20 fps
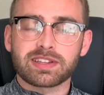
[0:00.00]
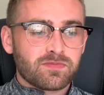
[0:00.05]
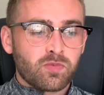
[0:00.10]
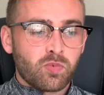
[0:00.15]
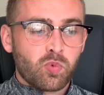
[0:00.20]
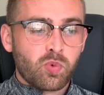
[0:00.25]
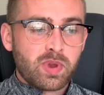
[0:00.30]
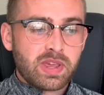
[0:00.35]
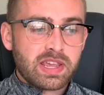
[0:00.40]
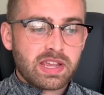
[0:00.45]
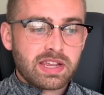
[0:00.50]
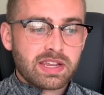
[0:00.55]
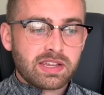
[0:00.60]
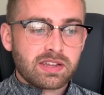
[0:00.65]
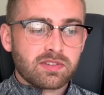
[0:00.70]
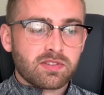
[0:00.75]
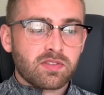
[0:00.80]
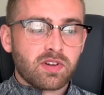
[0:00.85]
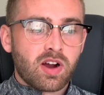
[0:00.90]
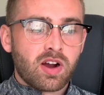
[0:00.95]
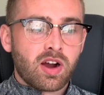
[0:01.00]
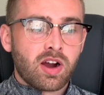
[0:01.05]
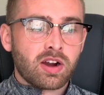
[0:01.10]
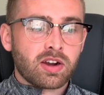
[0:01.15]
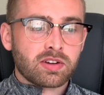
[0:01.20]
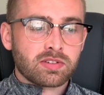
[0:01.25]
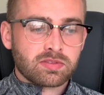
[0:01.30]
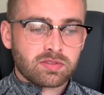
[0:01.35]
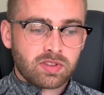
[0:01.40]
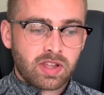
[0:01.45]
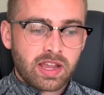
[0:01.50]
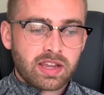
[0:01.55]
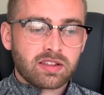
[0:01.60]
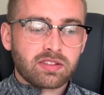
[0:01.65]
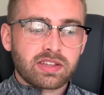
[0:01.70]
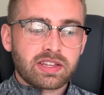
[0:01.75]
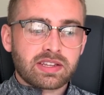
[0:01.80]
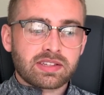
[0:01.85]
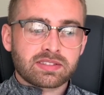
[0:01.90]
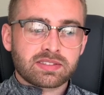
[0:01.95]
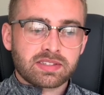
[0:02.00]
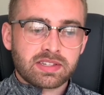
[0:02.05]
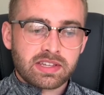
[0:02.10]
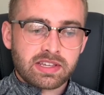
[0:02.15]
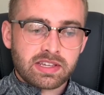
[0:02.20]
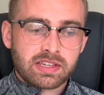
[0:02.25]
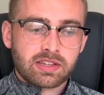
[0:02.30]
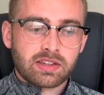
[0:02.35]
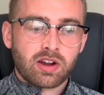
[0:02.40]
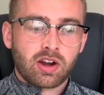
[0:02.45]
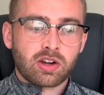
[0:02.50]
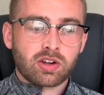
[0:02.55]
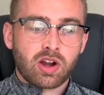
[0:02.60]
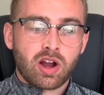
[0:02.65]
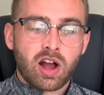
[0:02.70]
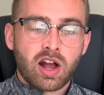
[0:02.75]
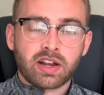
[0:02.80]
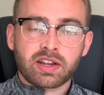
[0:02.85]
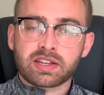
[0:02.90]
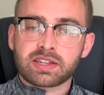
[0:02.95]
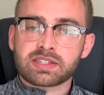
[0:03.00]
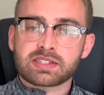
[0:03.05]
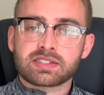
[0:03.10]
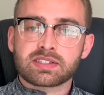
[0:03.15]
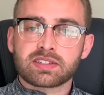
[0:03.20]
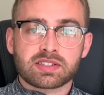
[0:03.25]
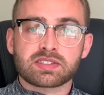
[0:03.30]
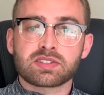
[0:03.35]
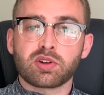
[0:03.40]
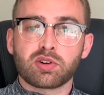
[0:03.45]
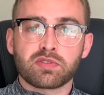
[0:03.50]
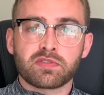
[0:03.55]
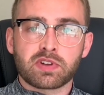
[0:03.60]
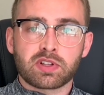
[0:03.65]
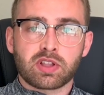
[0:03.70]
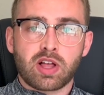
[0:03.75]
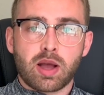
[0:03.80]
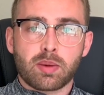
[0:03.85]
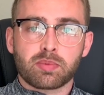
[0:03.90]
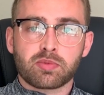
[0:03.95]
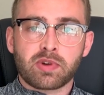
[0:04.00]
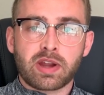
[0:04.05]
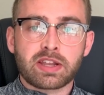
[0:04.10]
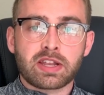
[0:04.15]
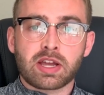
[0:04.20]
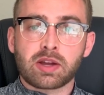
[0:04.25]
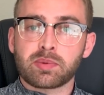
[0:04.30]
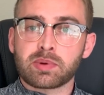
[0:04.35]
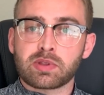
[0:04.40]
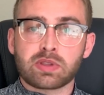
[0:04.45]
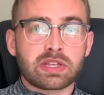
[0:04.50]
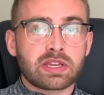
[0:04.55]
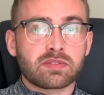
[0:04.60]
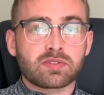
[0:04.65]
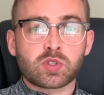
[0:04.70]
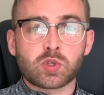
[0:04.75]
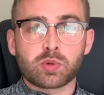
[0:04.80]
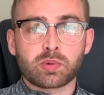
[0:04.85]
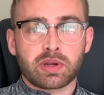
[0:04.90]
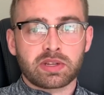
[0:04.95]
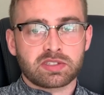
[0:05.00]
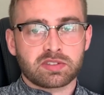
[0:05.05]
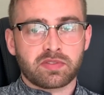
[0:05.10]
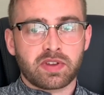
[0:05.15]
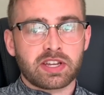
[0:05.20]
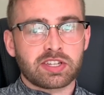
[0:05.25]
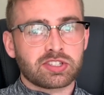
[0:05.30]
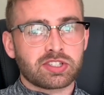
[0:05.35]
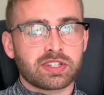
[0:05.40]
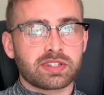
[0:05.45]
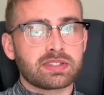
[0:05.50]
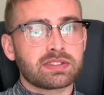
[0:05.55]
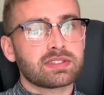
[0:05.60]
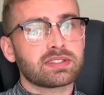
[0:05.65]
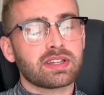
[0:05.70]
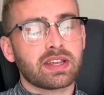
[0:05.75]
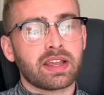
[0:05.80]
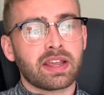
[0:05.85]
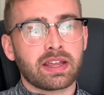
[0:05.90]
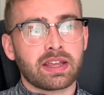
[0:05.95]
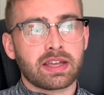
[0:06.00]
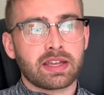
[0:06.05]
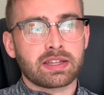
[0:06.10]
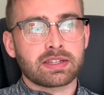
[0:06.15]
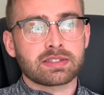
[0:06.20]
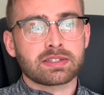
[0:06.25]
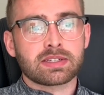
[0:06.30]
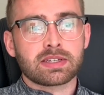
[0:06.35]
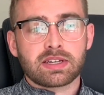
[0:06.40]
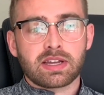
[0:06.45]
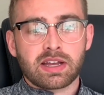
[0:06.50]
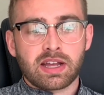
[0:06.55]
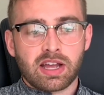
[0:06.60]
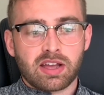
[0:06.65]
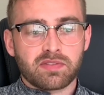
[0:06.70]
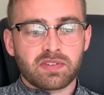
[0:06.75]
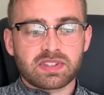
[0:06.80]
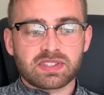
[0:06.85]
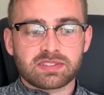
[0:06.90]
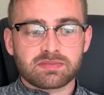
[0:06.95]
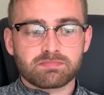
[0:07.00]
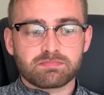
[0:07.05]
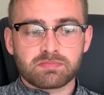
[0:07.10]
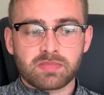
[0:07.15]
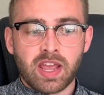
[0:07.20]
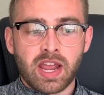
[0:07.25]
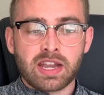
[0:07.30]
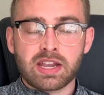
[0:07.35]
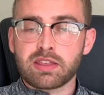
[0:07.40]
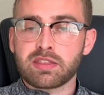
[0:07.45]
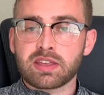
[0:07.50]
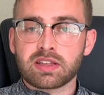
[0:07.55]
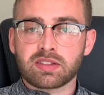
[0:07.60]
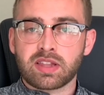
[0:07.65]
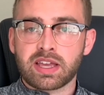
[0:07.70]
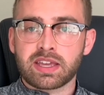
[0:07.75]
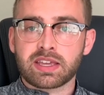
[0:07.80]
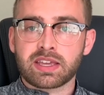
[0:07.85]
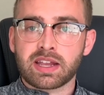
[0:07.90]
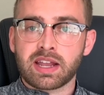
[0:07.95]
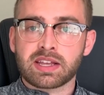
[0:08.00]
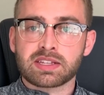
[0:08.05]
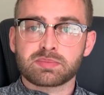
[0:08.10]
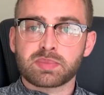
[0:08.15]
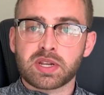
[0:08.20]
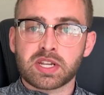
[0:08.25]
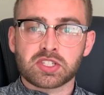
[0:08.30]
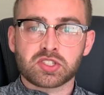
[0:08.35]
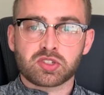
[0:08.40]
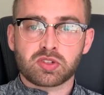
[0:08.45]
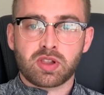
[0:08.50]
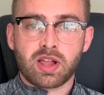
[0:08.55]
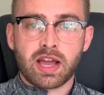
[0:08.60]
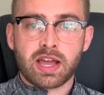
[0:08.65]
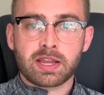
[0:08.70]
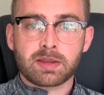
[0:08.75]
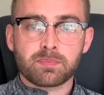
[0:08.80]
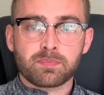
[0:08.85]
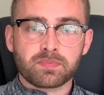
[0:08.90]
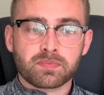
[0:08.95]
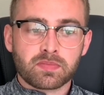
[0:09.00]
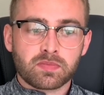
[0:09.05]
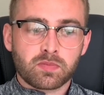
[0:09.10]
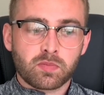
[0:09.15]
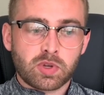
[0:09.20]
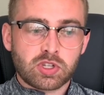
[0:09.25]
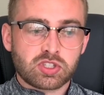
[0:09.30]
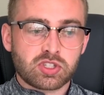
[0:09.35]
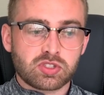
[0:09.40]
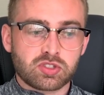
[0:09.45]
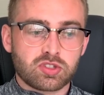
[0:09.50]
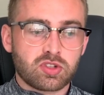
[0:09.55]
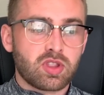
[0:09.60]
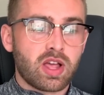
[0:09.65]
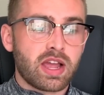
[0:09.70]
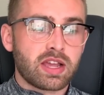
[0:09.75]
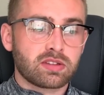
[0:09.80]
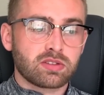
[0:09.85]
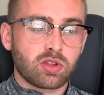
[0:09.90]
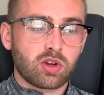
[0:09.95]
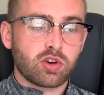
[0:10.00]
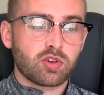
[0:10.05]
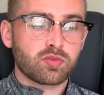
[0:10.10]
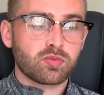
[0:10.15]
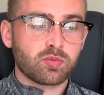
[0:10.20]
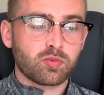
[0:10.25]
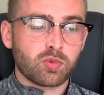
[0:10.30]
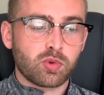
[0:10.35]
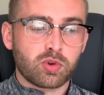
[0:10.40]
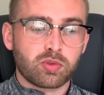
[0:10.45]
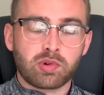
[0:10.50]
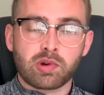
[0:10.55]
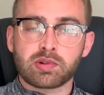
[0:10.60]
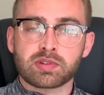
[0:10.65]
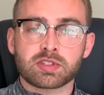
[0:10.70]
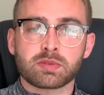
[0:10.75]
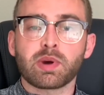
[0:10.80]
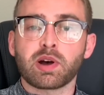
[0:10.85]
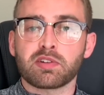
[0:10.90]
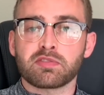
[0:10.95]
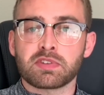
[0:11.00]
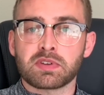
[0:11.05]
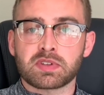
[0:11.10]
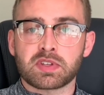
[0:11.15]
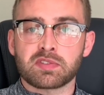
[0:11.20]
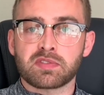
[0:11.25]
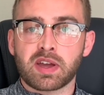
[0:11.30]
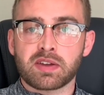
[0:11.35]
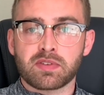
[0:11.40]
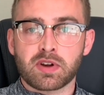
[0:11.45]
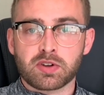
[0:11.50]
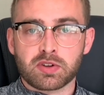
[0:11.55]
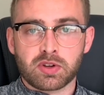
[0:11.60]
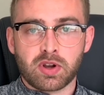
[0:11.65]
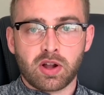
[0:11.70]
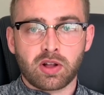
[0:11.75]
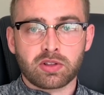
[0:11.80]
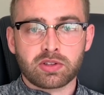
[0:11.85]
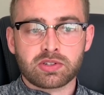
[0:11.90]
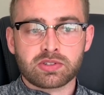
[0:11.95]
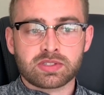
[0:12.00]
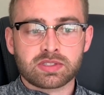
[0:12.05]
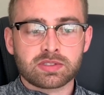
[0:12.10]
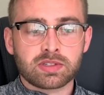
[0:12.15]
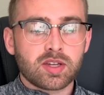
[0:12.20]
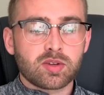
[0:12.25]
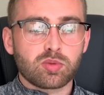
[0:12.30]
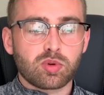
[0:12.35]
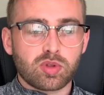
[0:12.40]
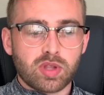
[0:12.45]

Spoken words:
We are likely to see our August still fill up. Right now we only have 2 reservations, and if it's anything like it has been in July, which in July alone will gross about $5,500, we'll